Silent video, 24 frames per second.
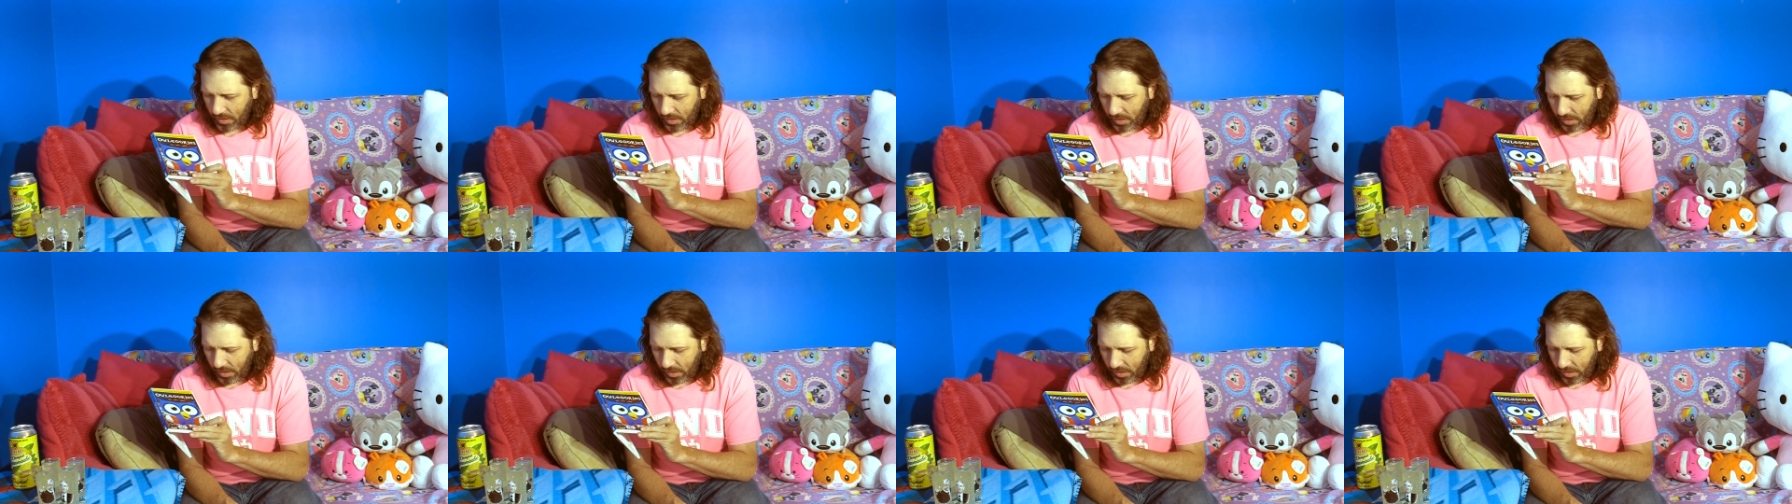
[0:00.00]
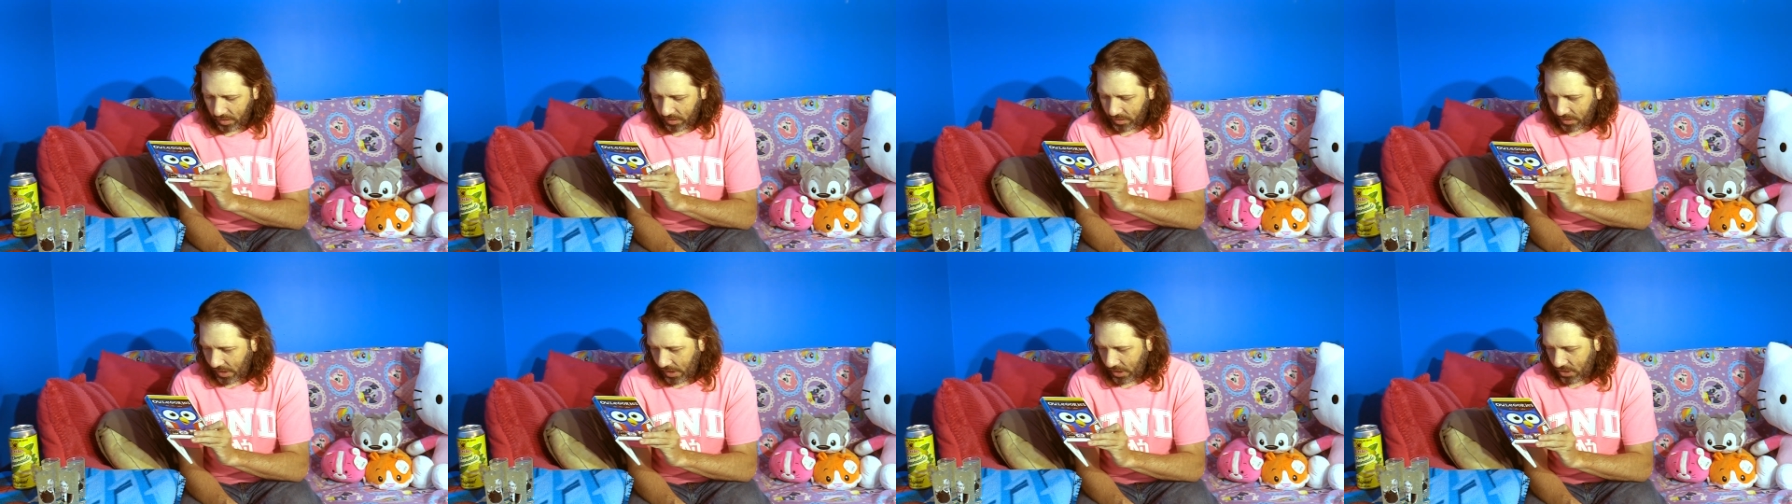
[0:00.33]

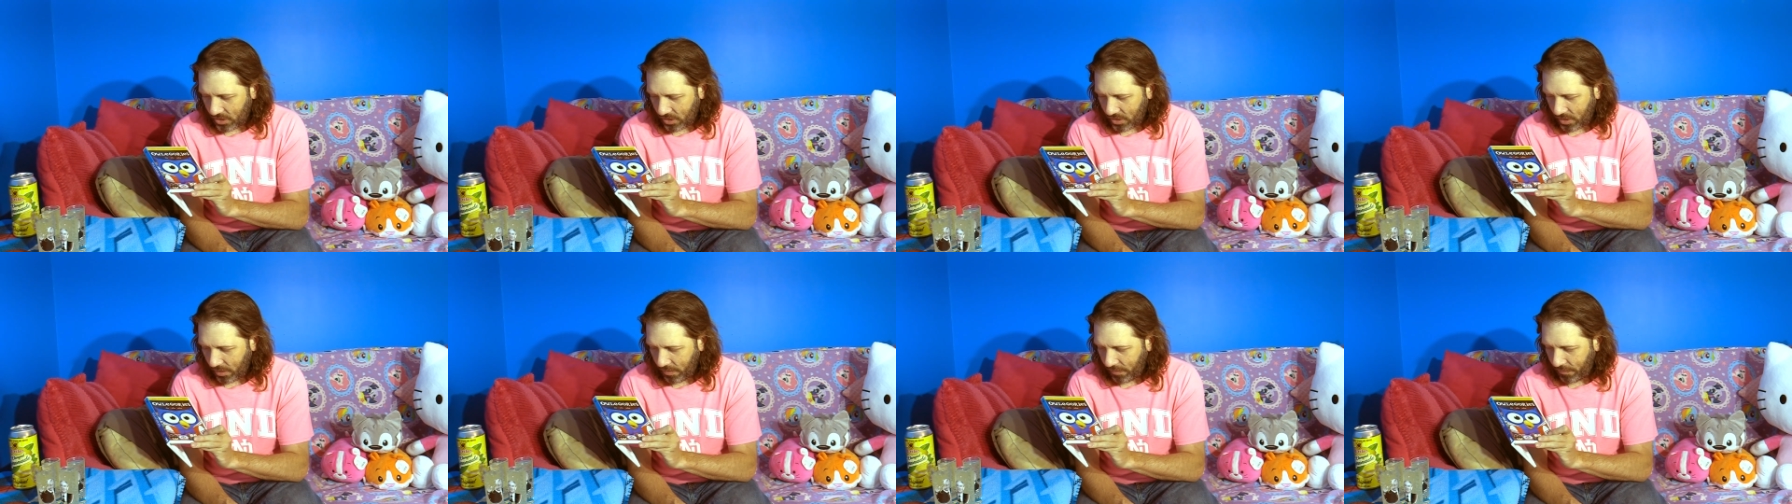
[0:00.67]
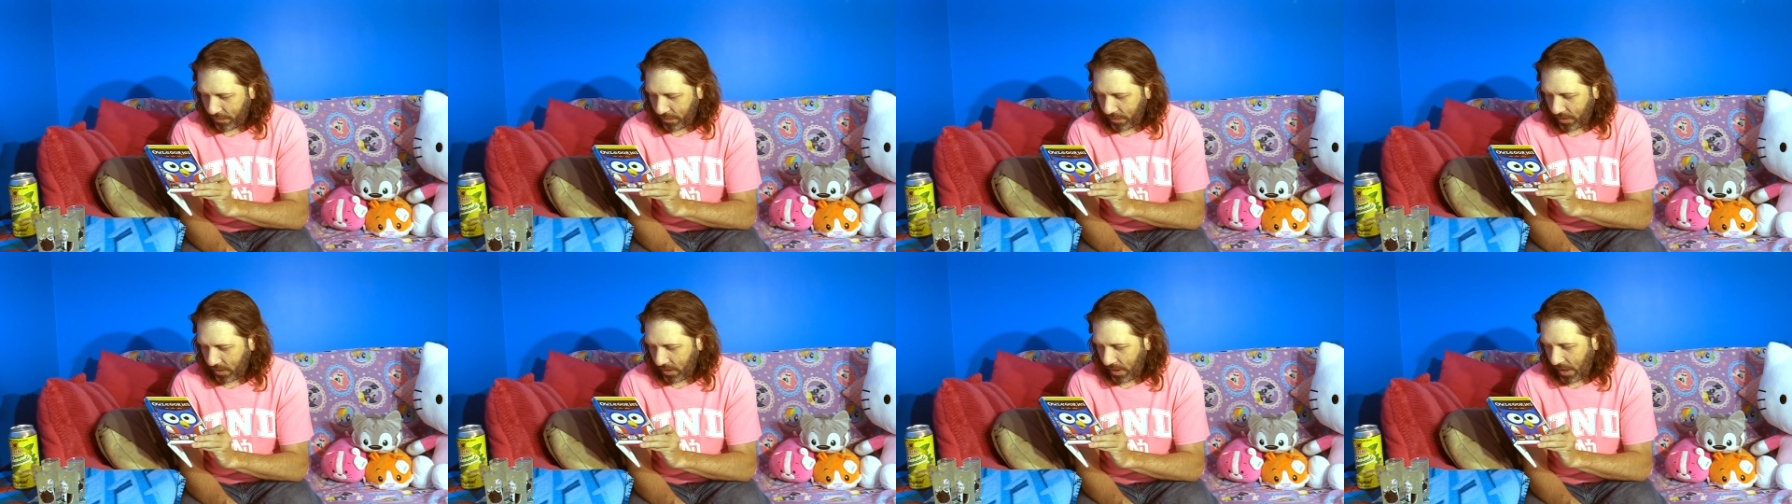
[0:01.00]
Uh, in case you couldn't
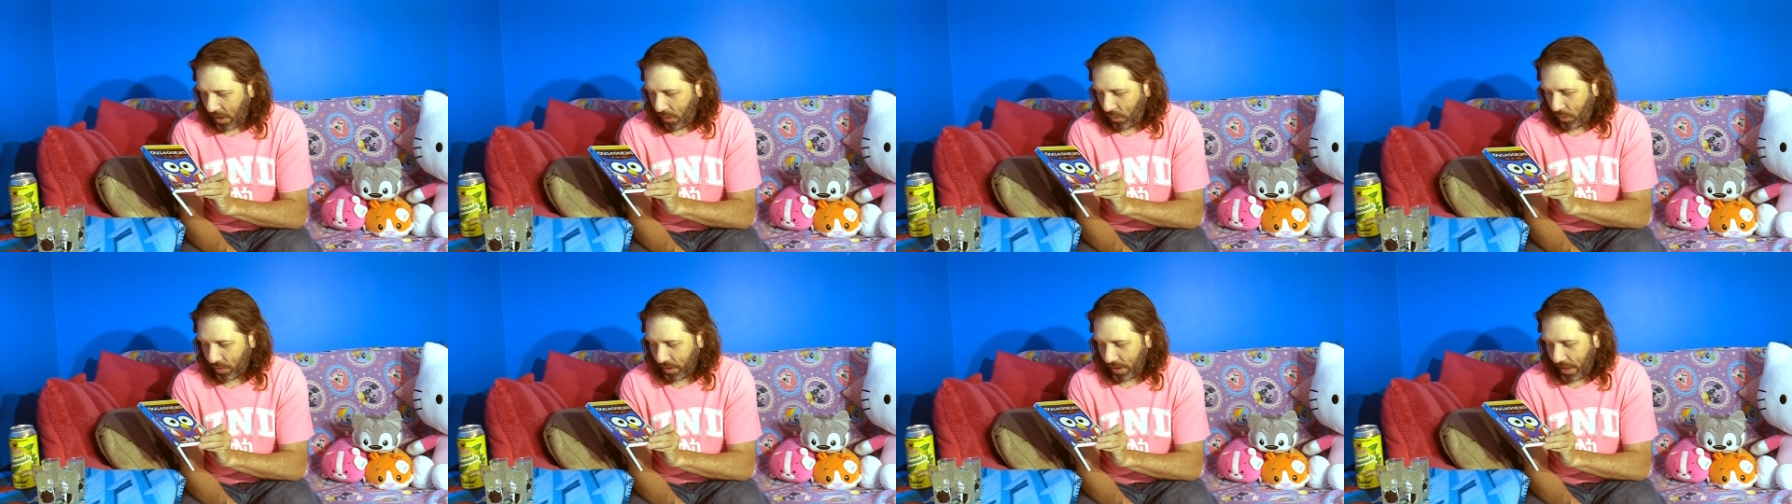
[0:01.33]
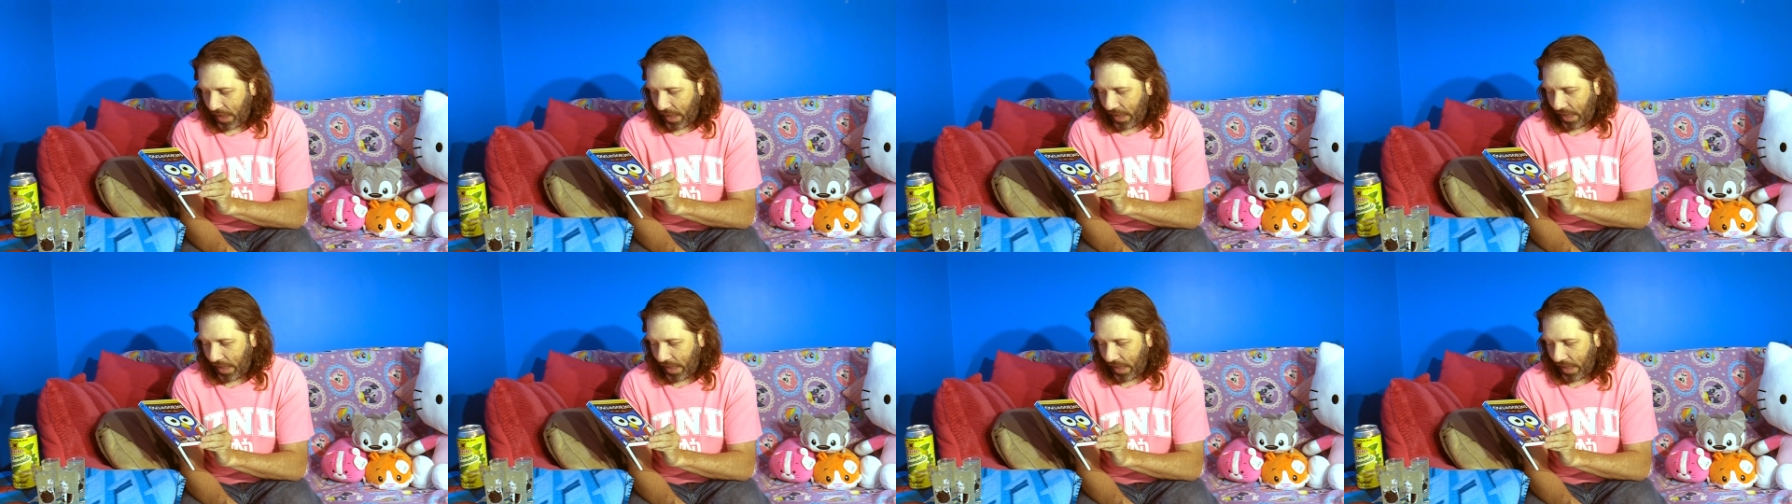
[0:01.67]
figure it out with